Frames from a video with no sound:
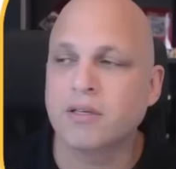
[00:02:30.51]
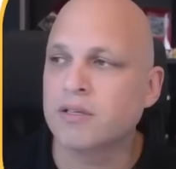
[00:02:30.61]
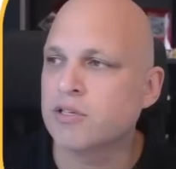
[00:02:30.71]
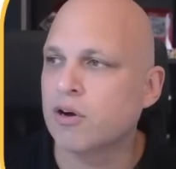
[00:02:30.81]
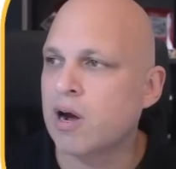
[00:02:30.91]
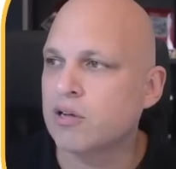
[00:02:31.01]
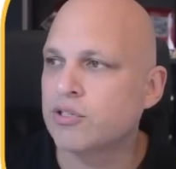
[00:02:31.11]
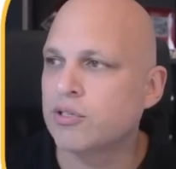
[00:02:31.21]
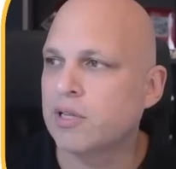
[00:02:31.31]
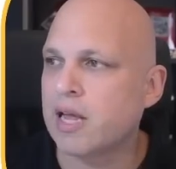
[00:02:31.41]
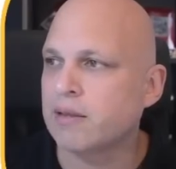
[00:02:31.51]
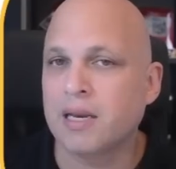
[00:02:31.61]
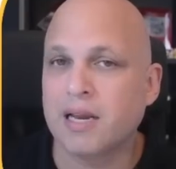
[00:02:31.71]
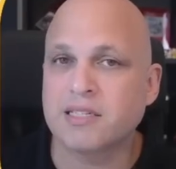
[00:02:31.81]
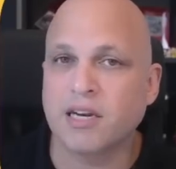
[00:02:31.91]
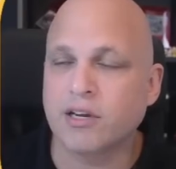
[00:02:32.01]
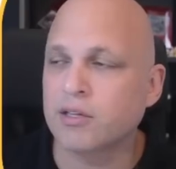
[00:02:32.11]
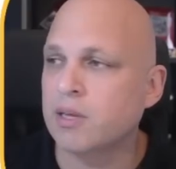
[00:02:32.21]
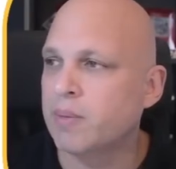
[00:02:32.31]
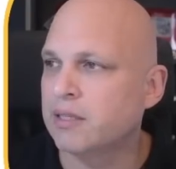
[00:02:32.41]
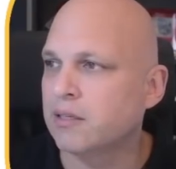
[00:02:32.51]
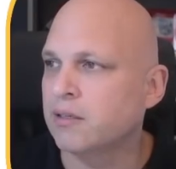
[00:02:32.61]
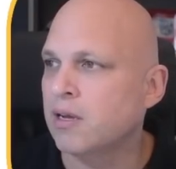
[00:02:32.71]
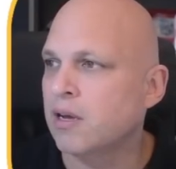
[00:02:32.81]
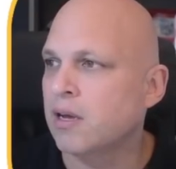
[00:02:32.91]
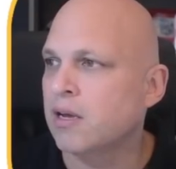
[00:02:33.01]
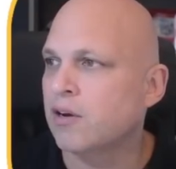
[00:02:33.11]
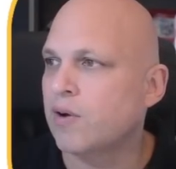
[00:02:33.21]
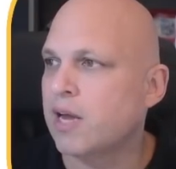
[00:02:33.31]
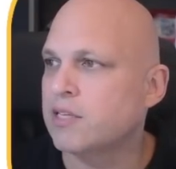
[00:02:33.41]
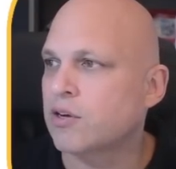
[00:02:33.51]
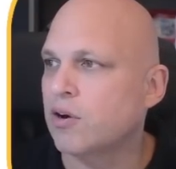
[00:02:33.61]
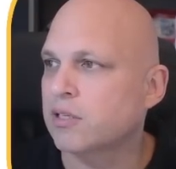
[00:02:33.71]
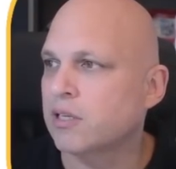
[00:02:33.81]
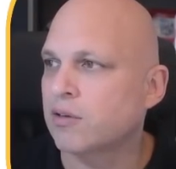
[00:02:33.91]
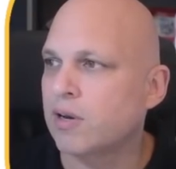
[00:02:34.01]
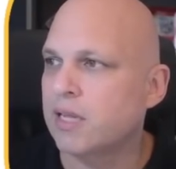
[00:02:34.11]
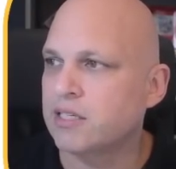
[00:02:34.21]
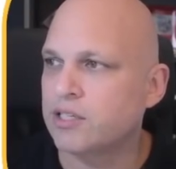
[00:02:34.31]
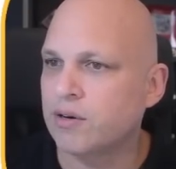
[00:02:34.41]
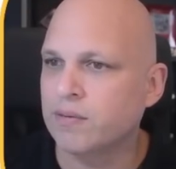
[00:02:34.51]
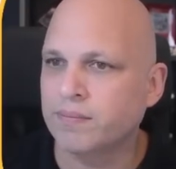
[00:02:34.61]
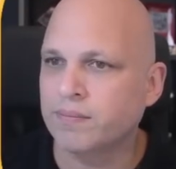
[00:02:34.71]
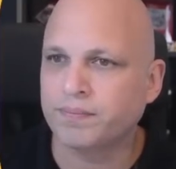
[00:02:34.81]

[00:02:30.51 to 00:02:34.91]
So how to do that? Let's click on the button, create content credential.